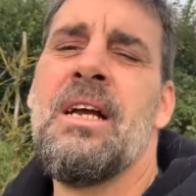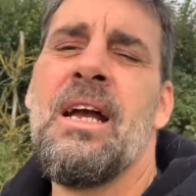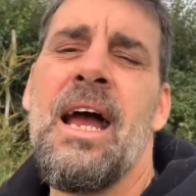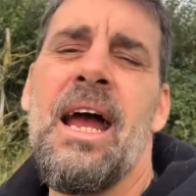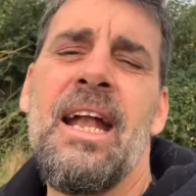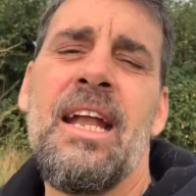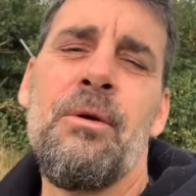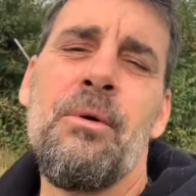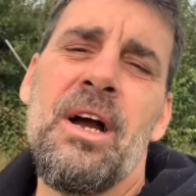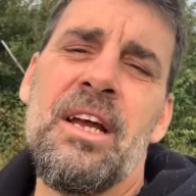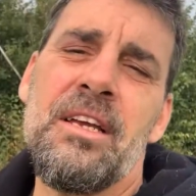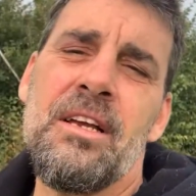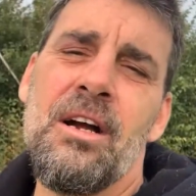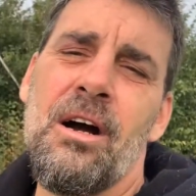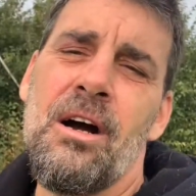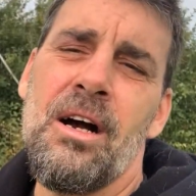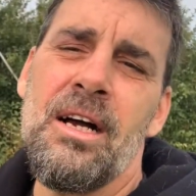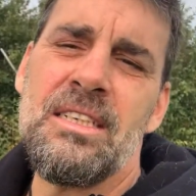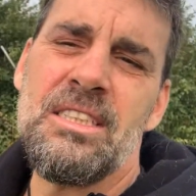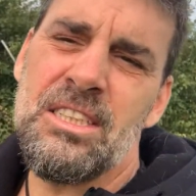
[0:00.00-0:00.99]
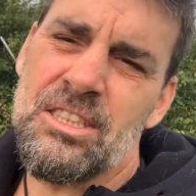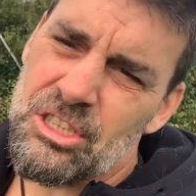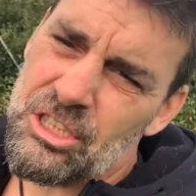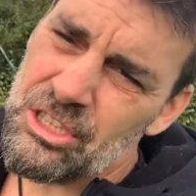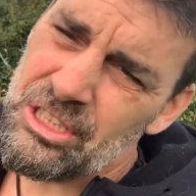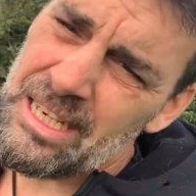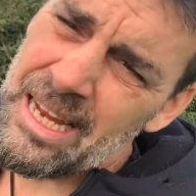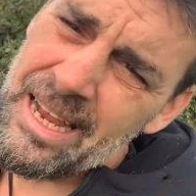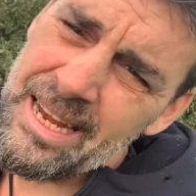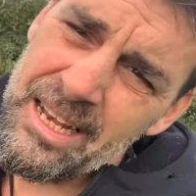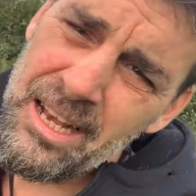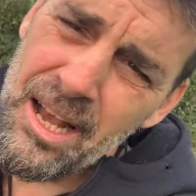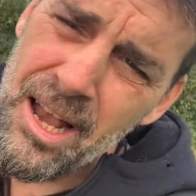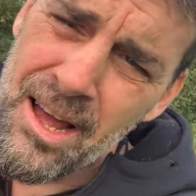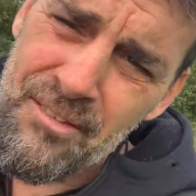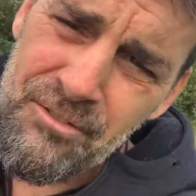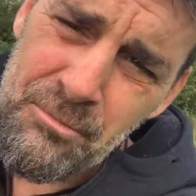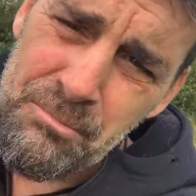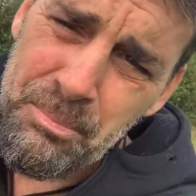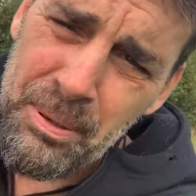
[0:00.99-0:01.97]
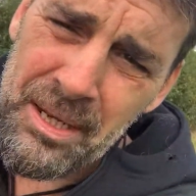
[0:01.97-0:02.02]
Anyway, guys, as I say,
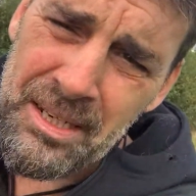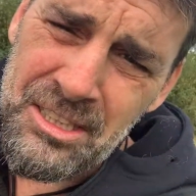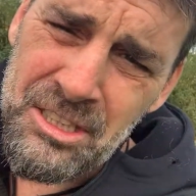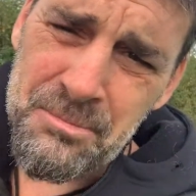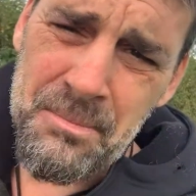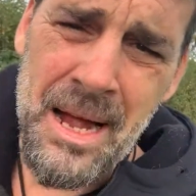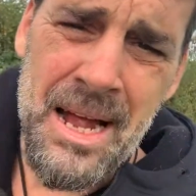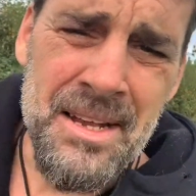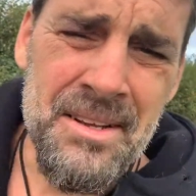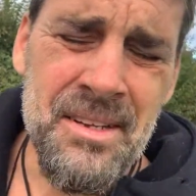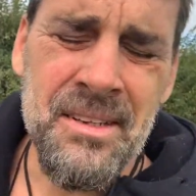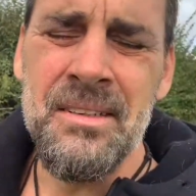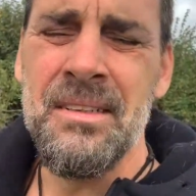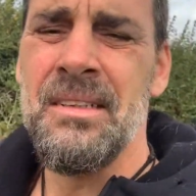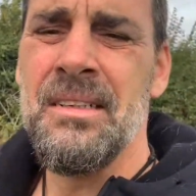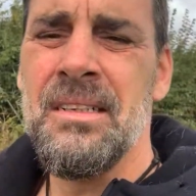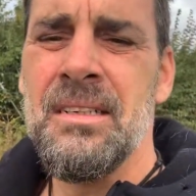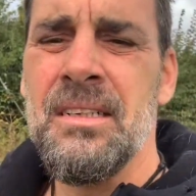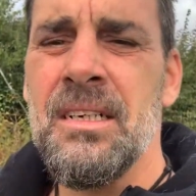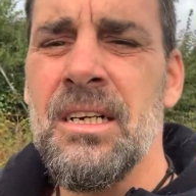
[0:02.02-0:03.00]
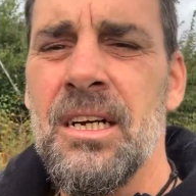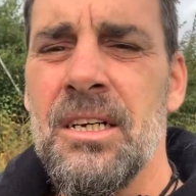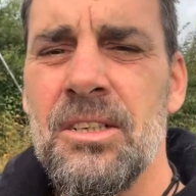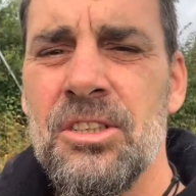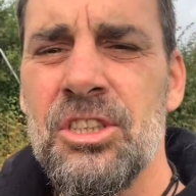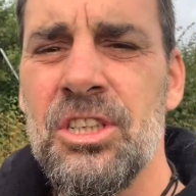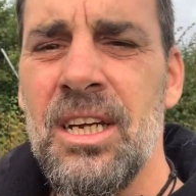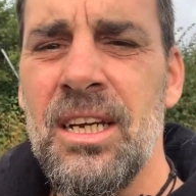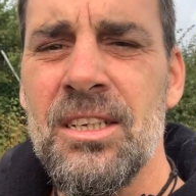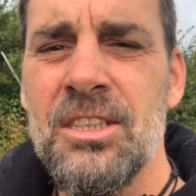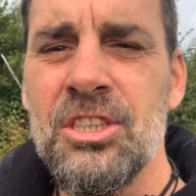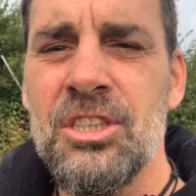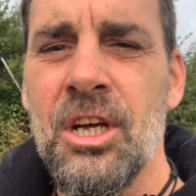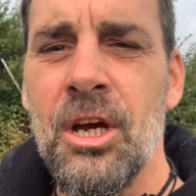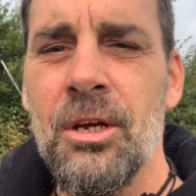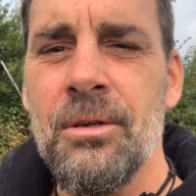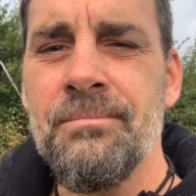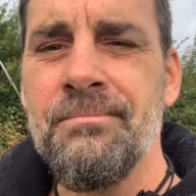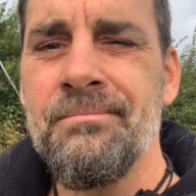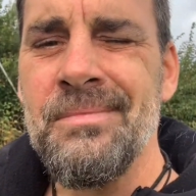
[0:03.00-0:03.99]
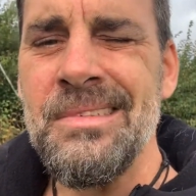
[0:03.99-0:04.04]
love and peace, man. And I'll see you soon.